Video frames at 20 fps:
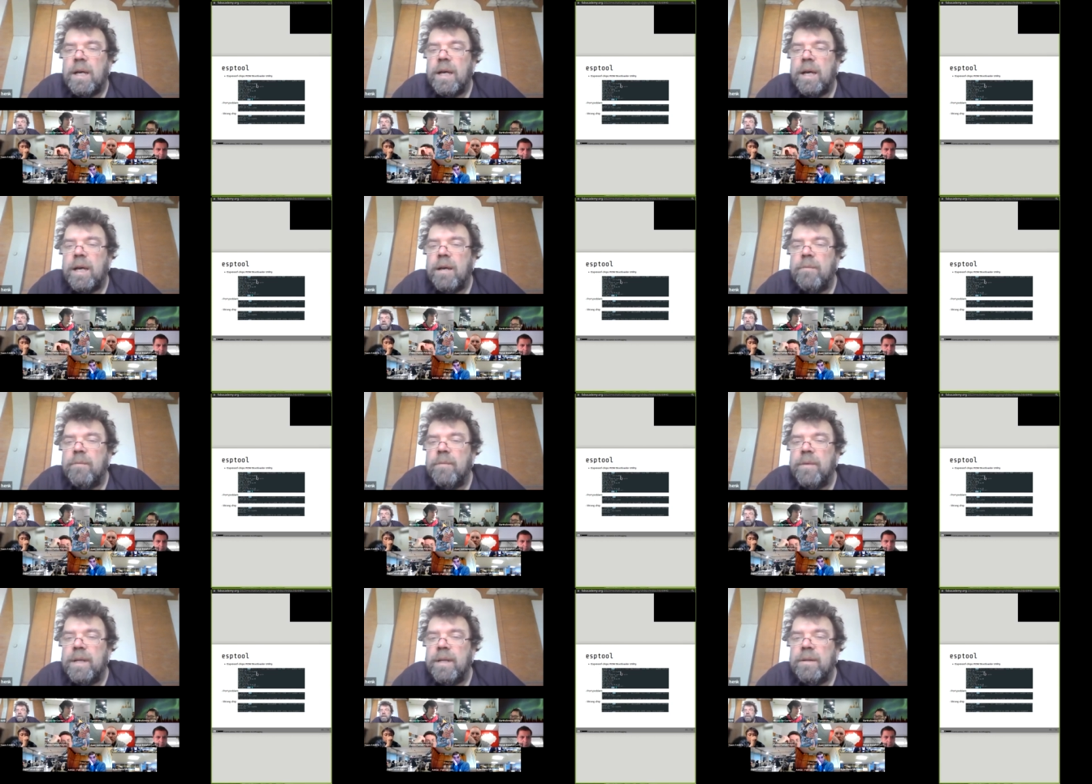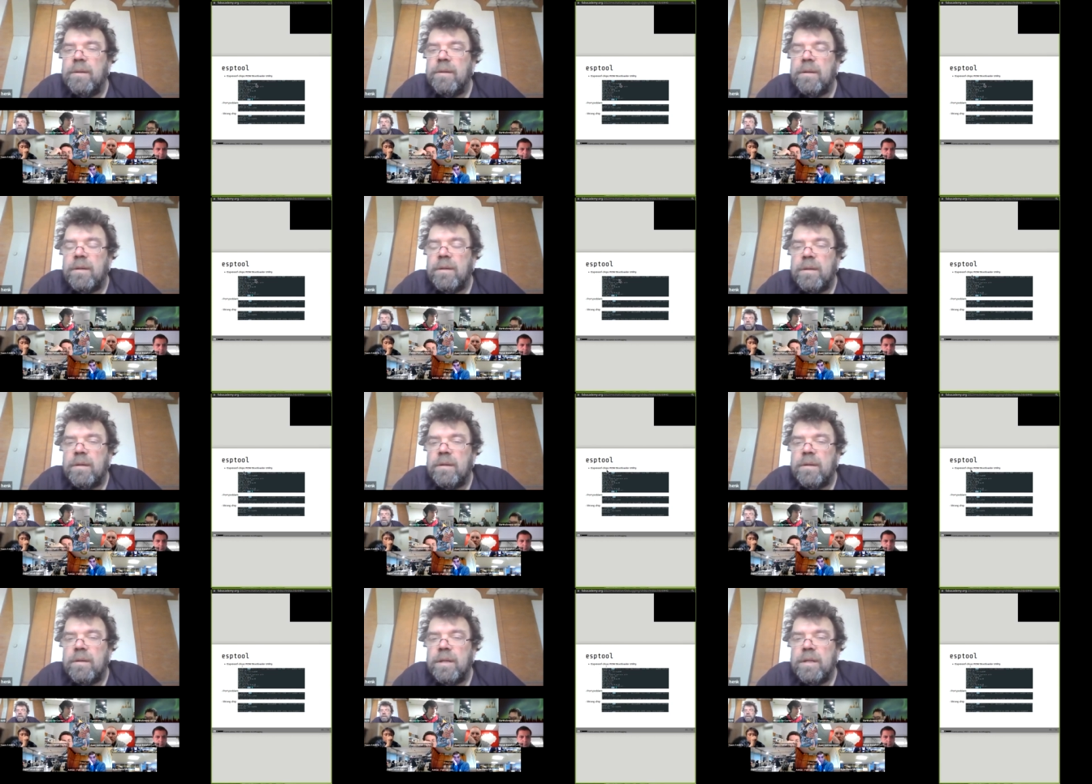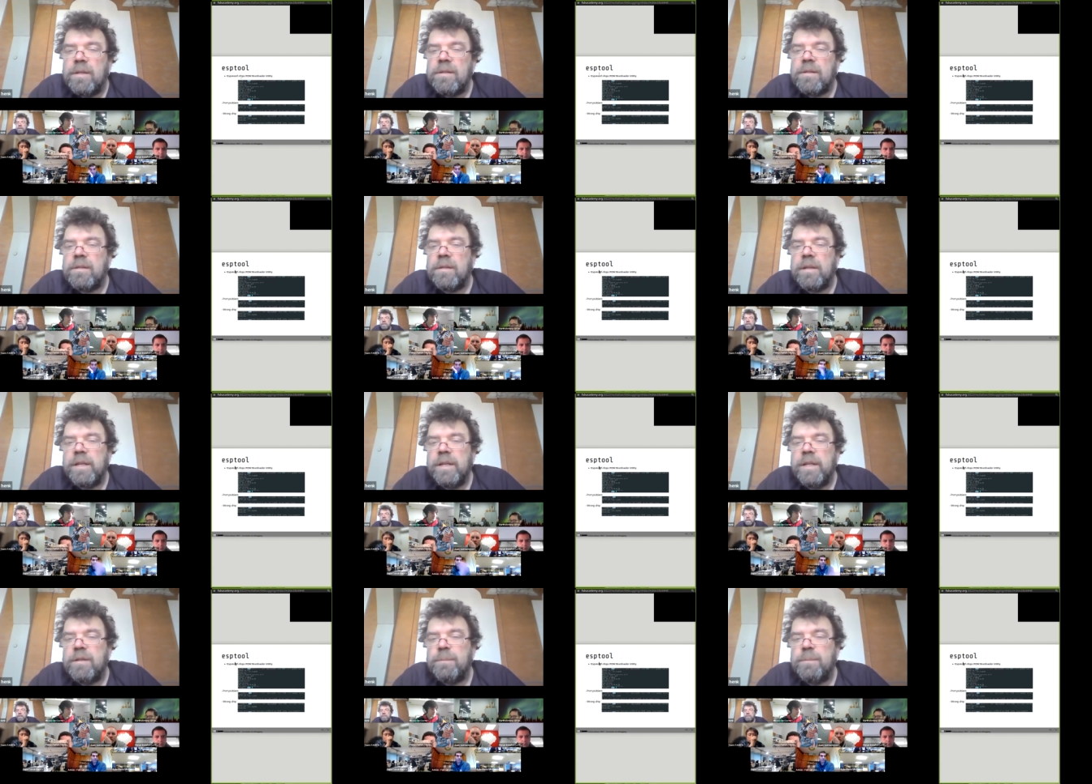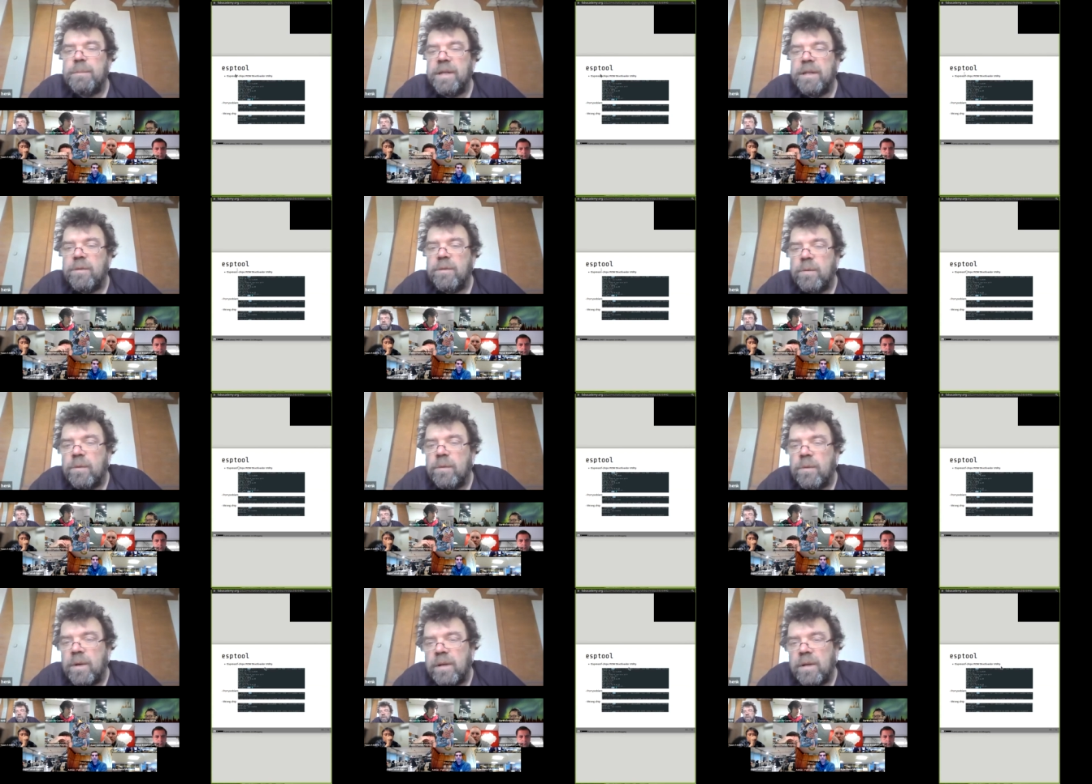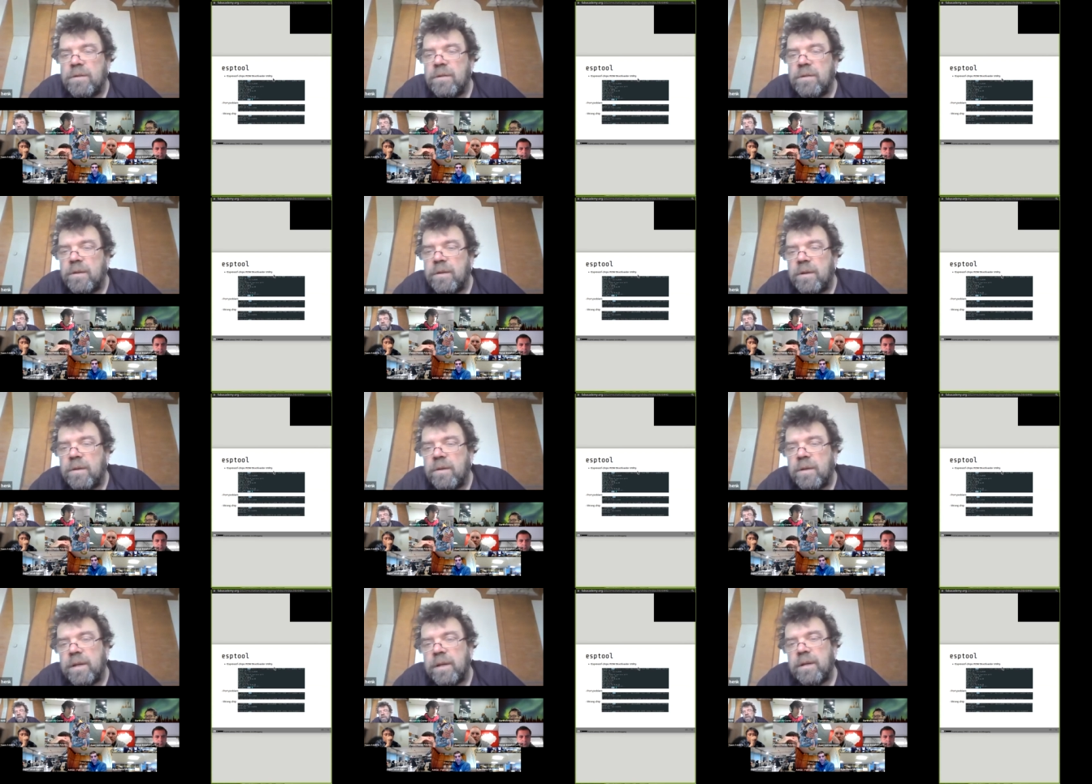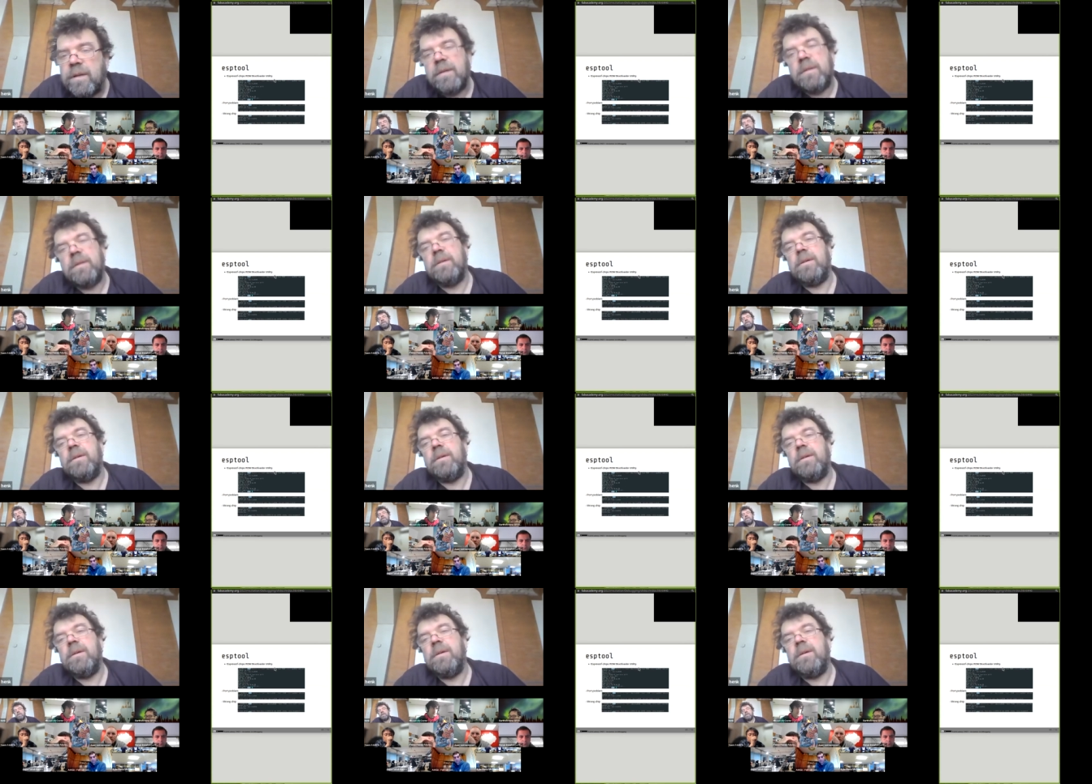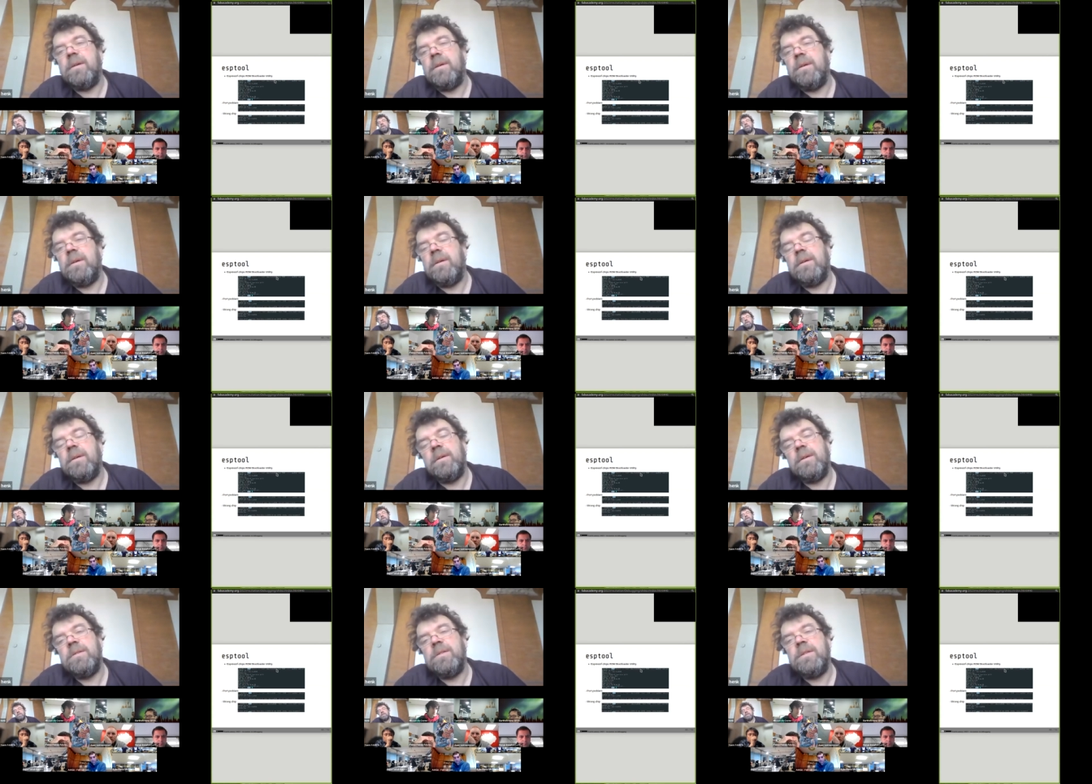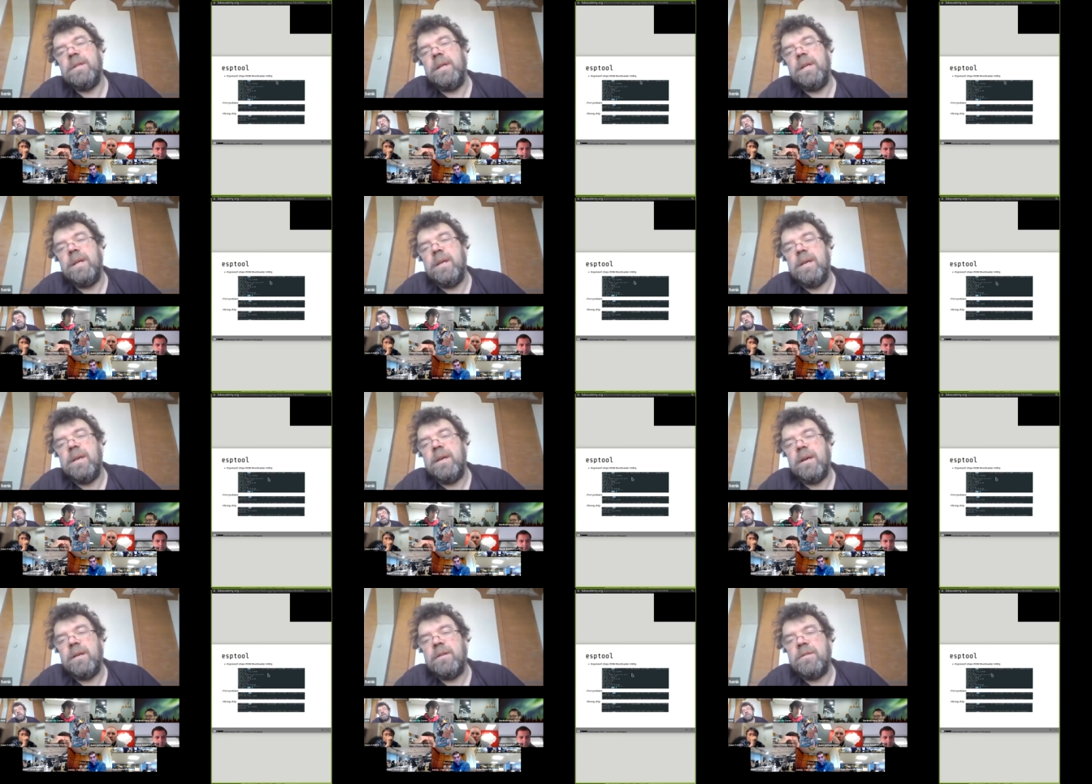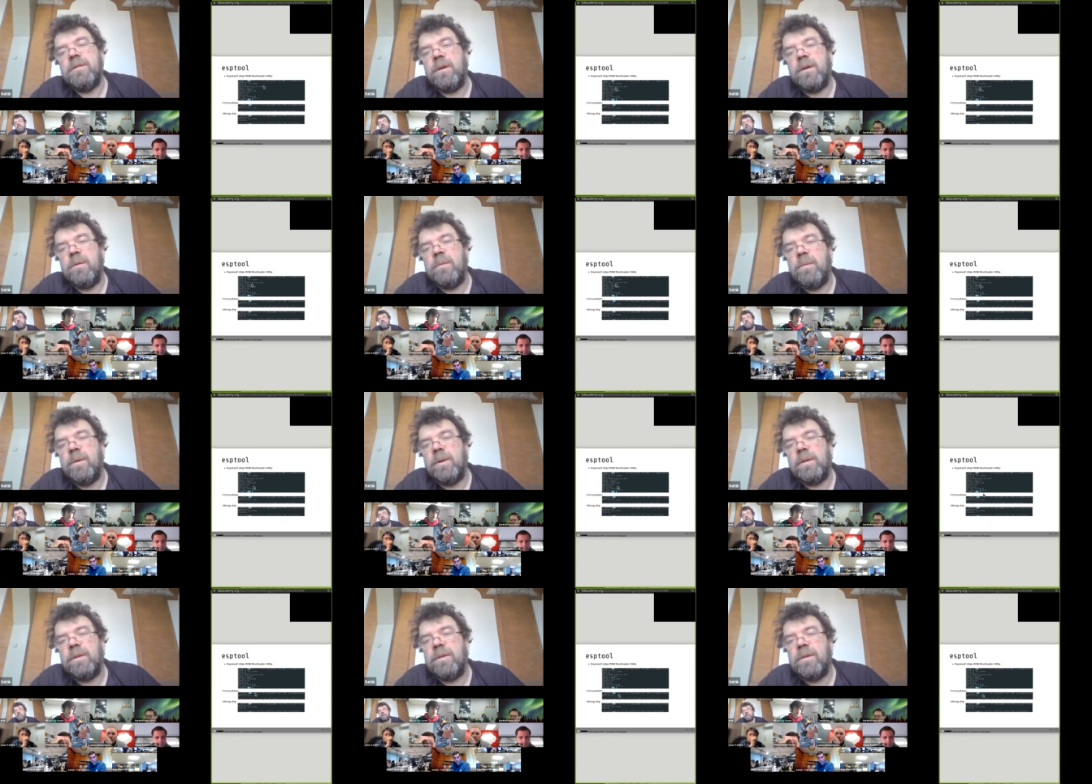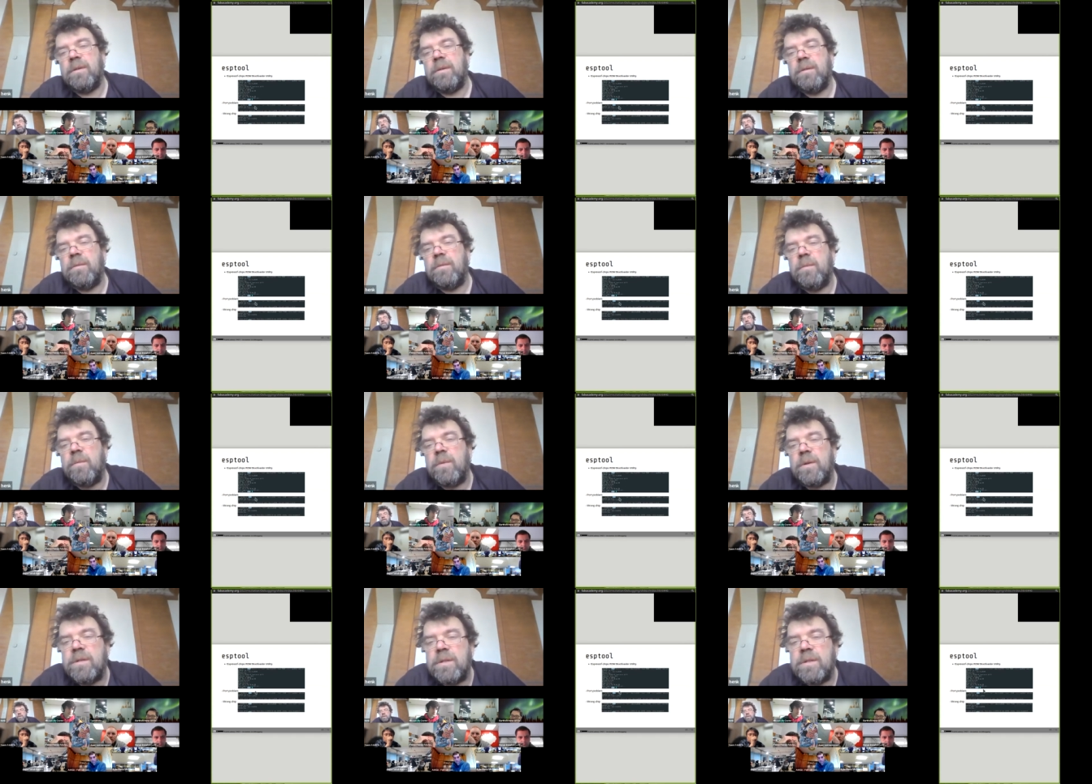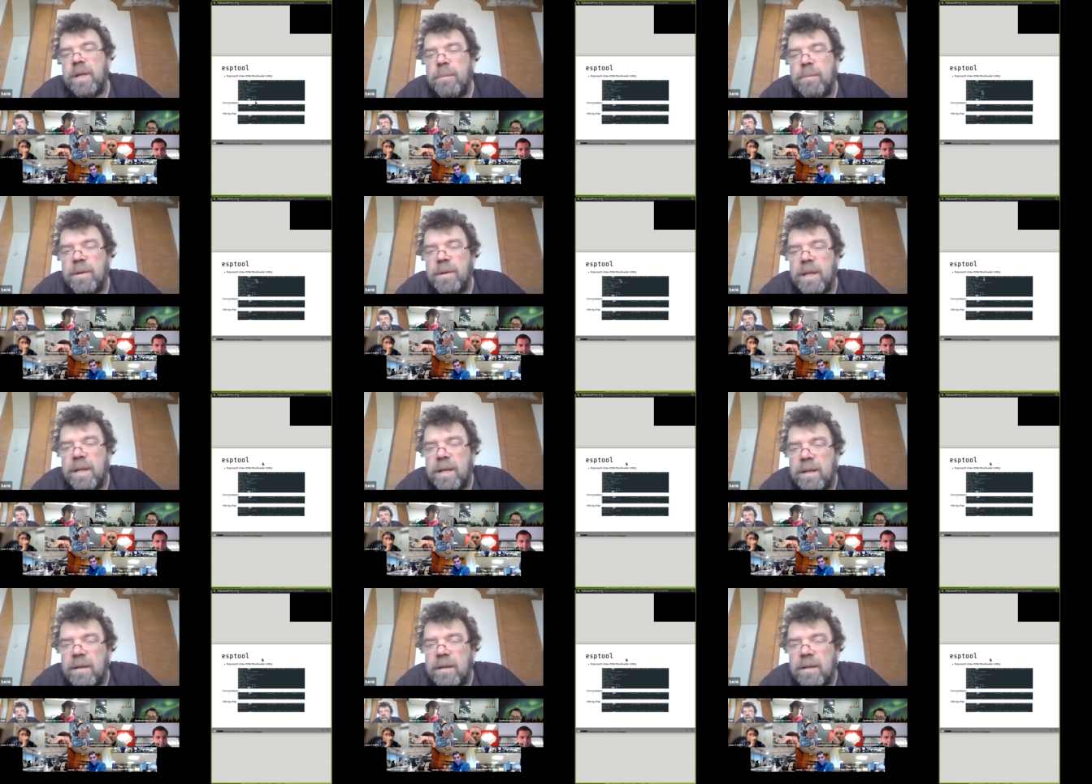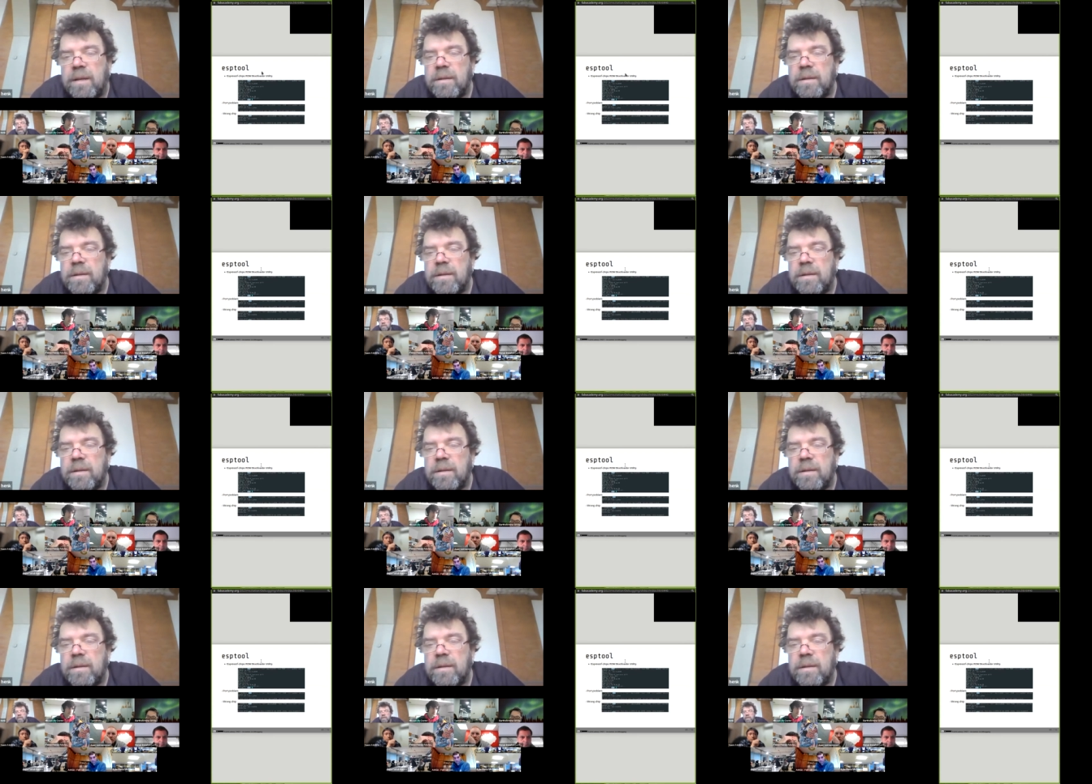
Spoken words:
And with this ESP tool, so you can see what's happening.